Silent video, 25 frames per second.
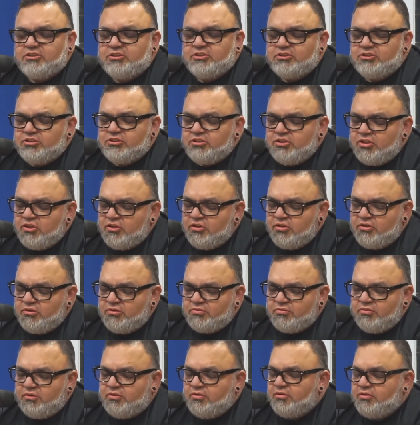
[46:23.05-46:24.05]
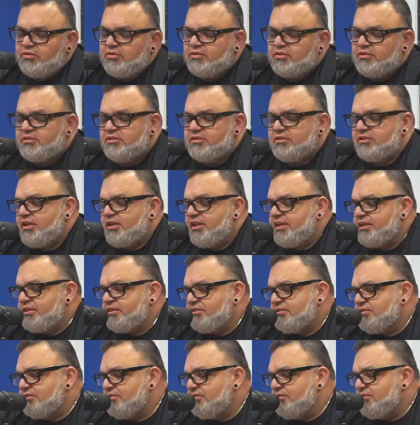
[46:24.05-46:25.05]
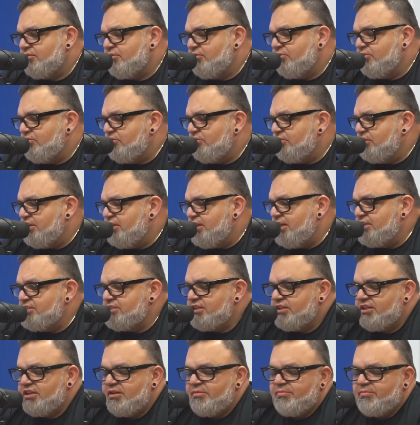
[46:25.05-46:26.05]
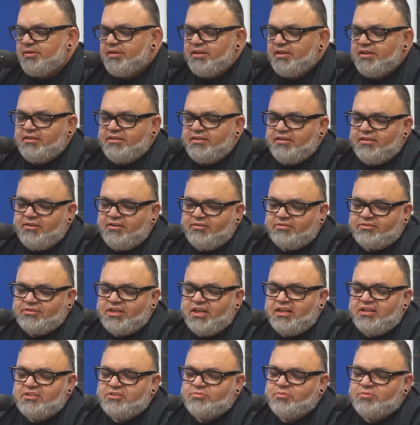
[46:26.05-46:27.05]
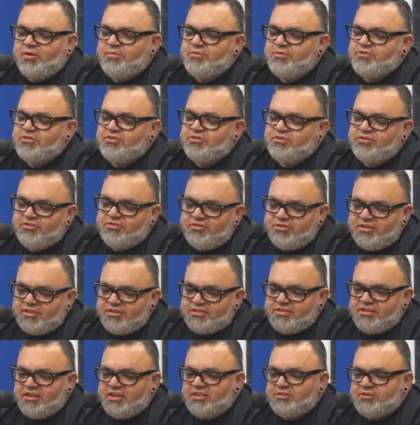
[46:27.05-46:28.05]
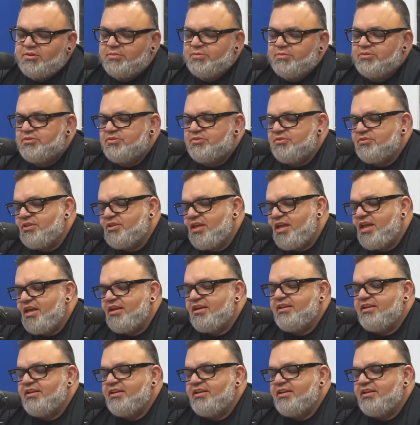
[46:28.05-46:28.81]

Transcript: you know, or like, is it going to be, you know, tell us why we should do this, tell us why we should do that.